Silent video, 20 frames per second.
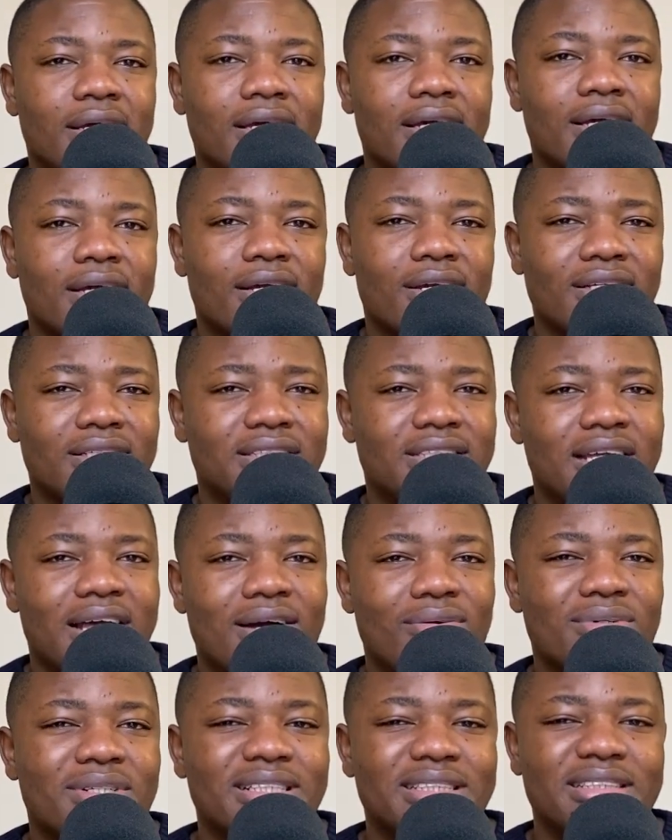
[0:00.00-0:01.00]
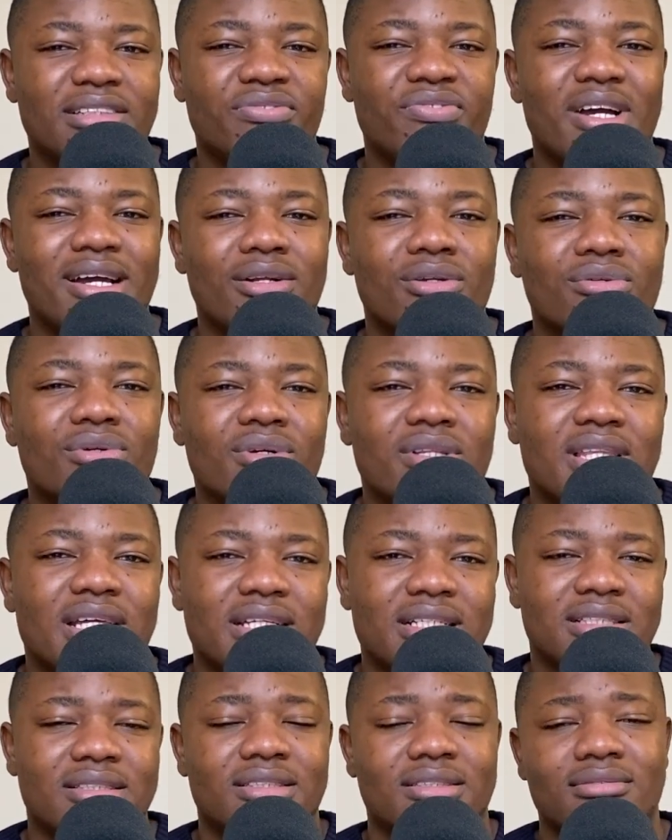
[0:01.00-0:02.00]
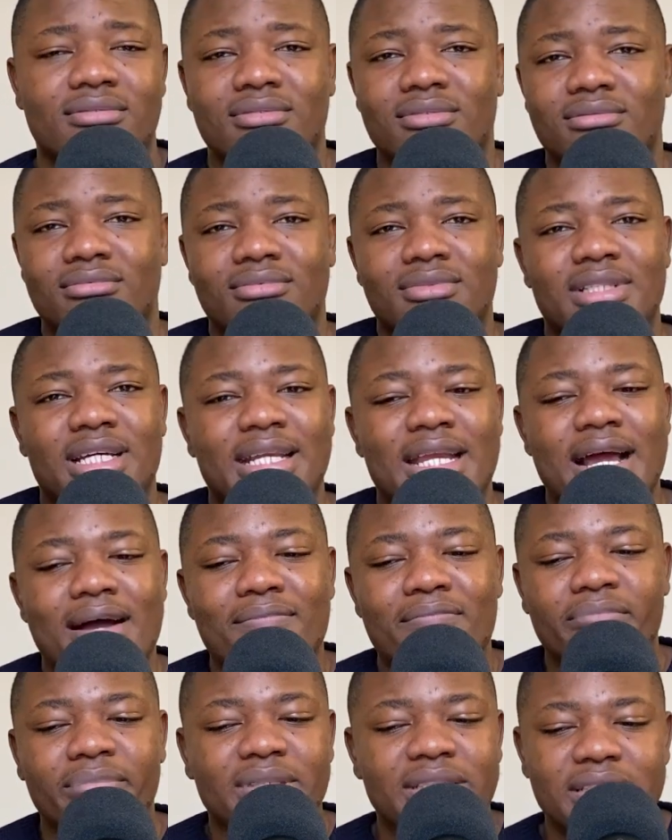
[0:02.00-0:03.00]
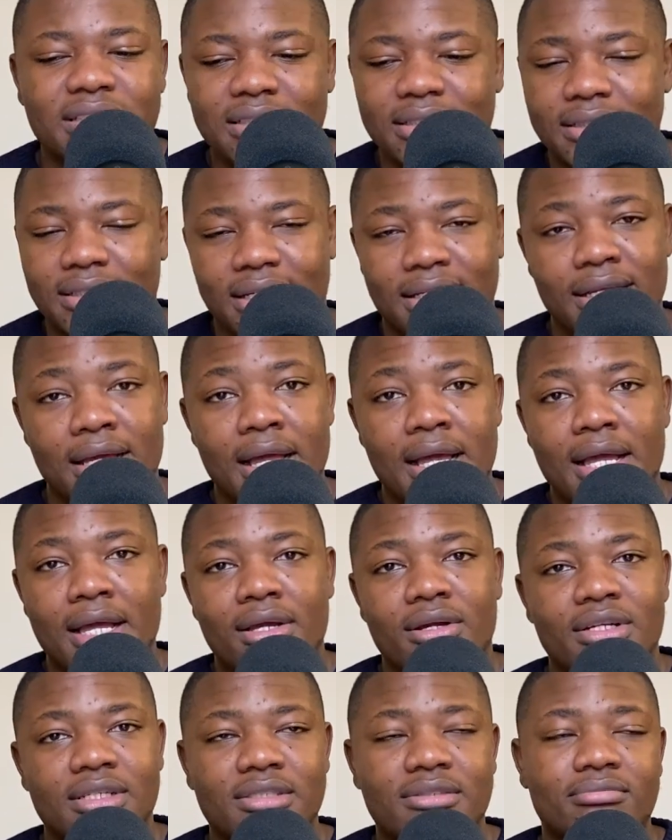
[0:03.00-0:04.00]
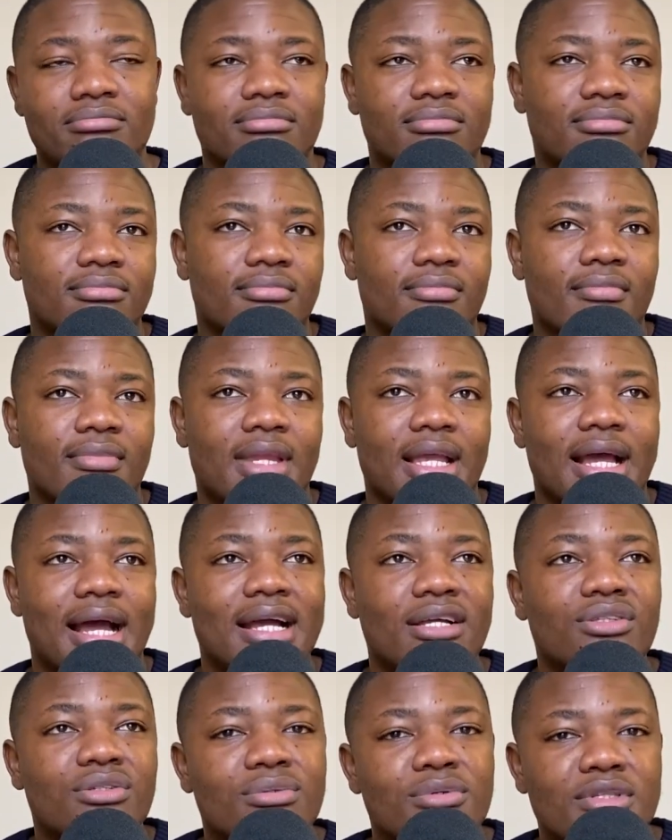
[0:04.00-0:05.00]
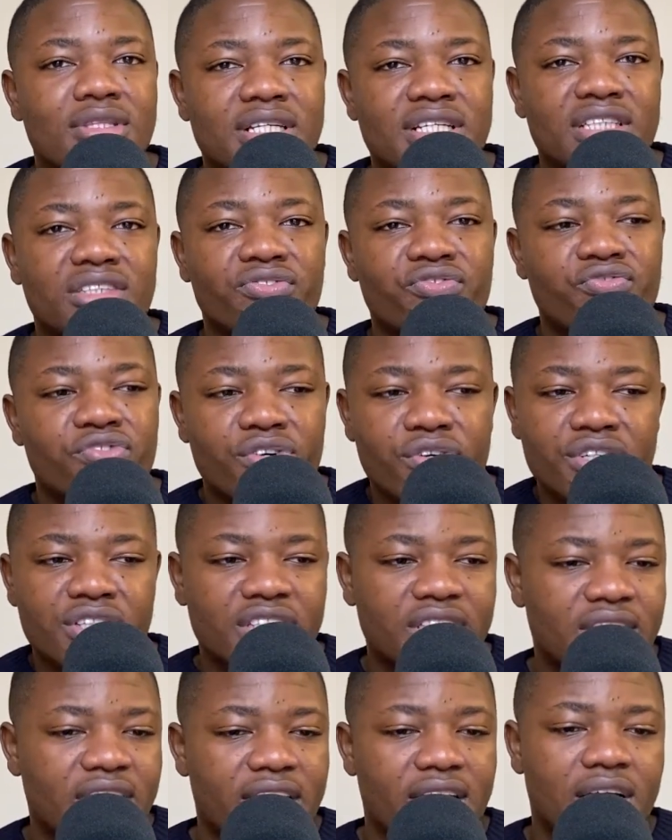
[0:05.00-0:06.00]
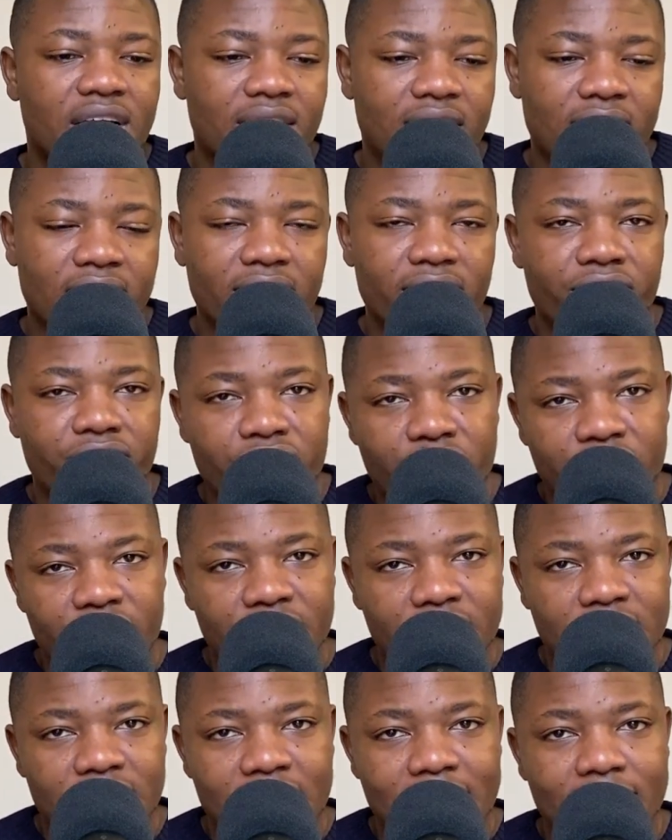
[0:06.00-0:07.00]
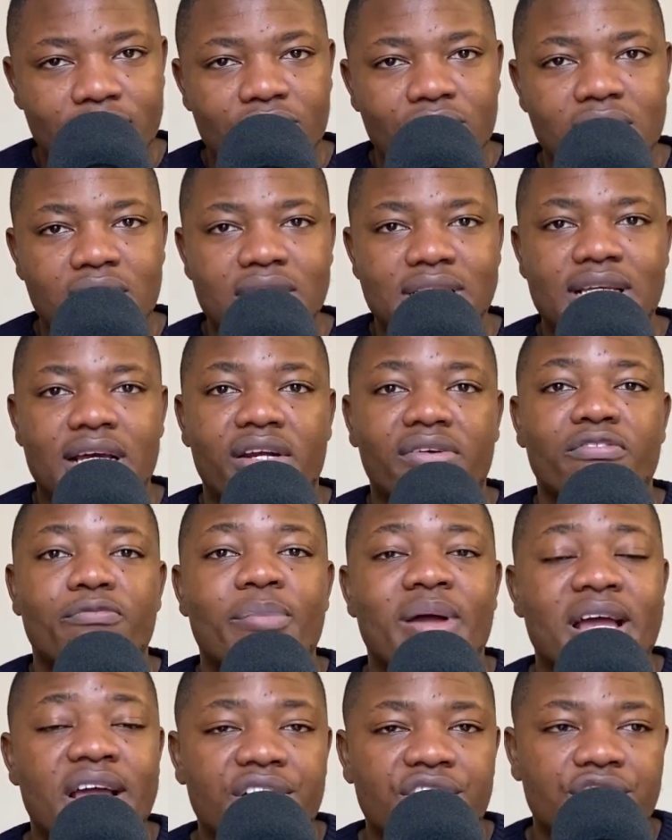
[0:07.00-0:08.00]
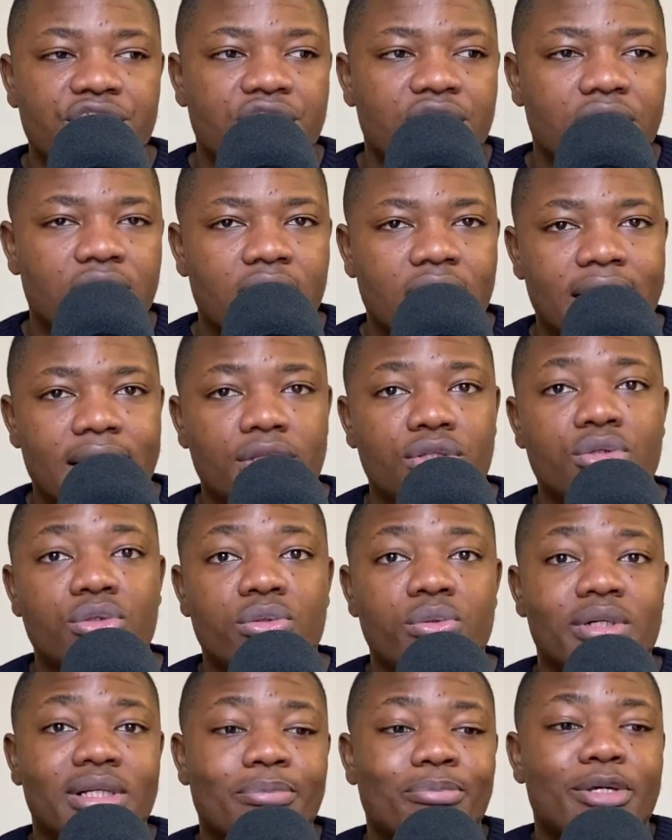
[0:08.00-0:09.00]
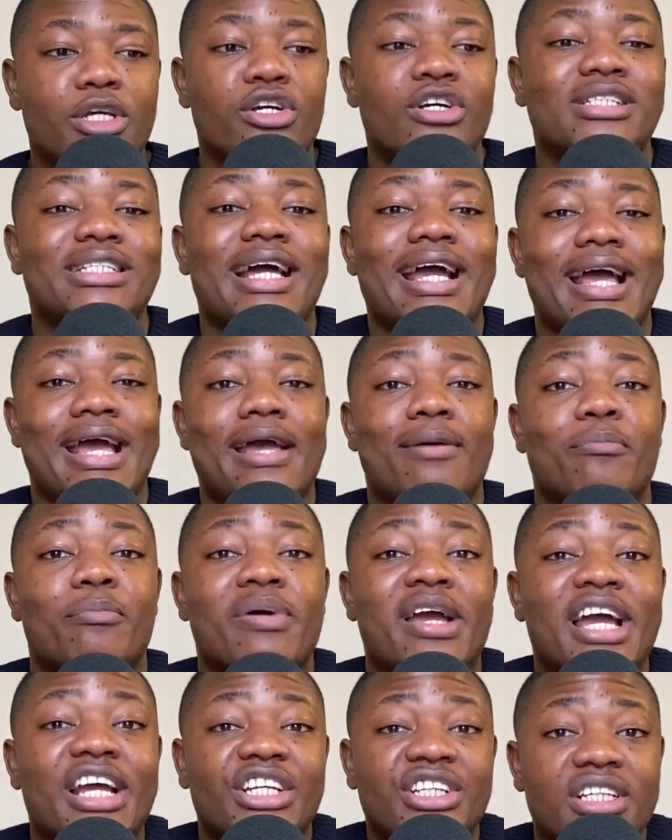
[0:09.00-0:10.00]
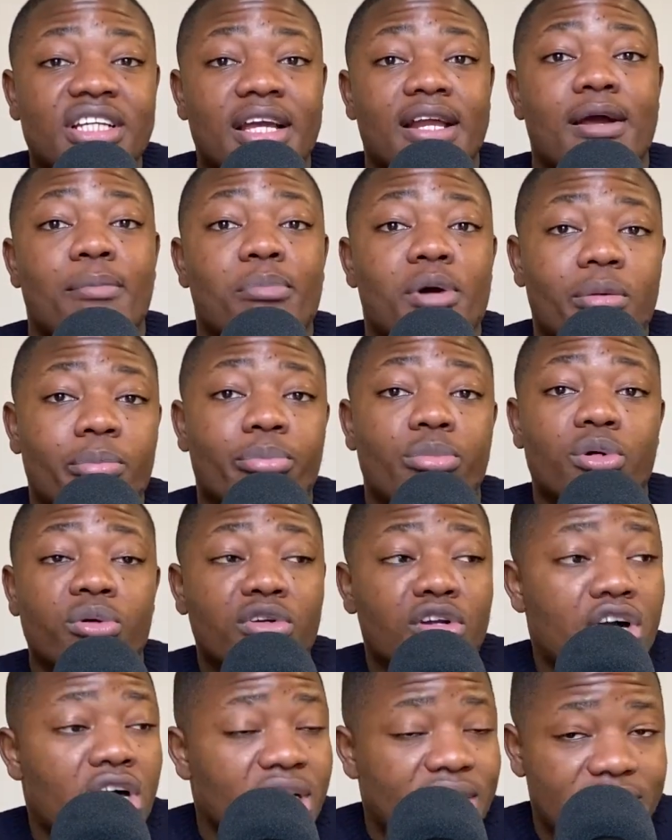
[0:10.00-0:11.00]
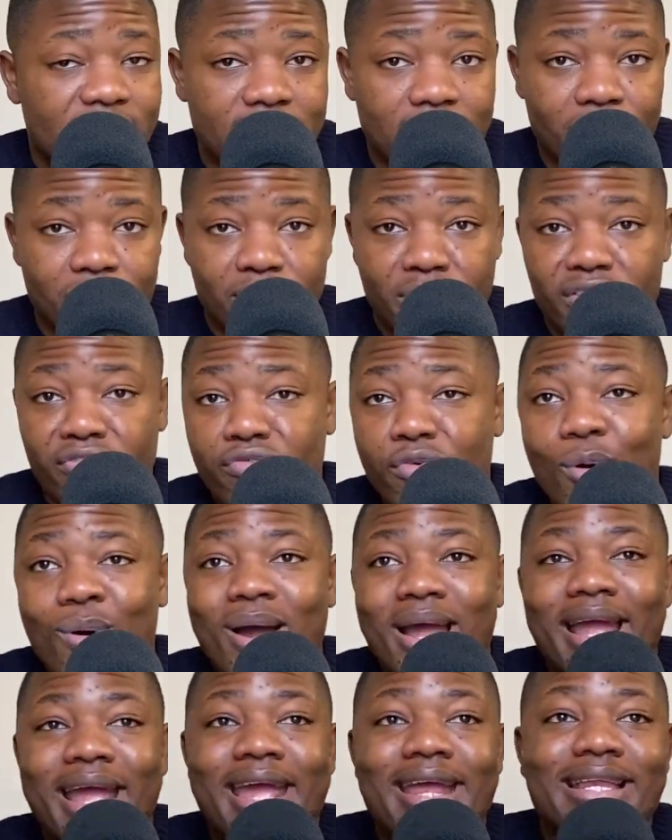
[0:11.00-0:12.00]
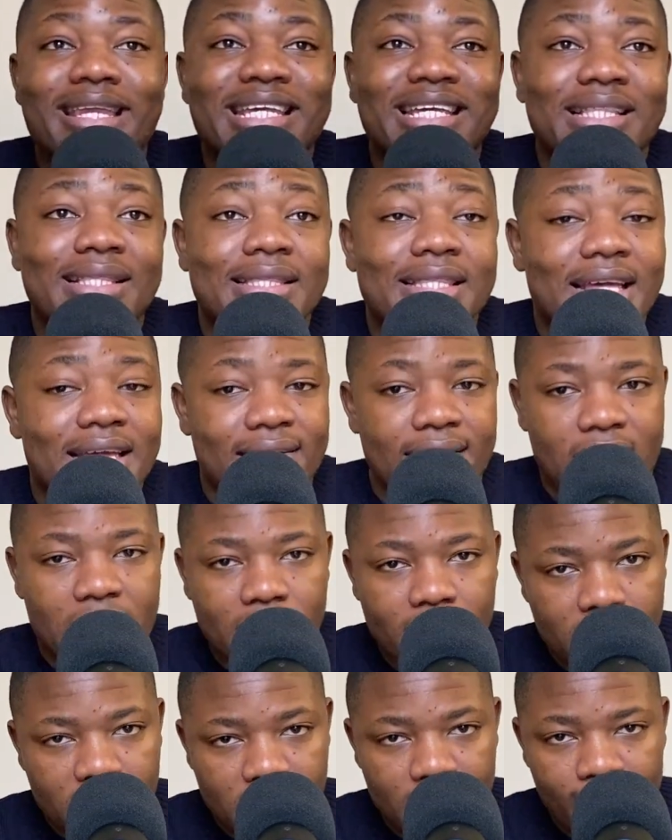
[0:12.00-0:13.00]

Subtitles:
Because I wouldn't define growth as the numbers, and because I do this first. I do this out of passion. I do it because I am passionate about broadcasting before anything else.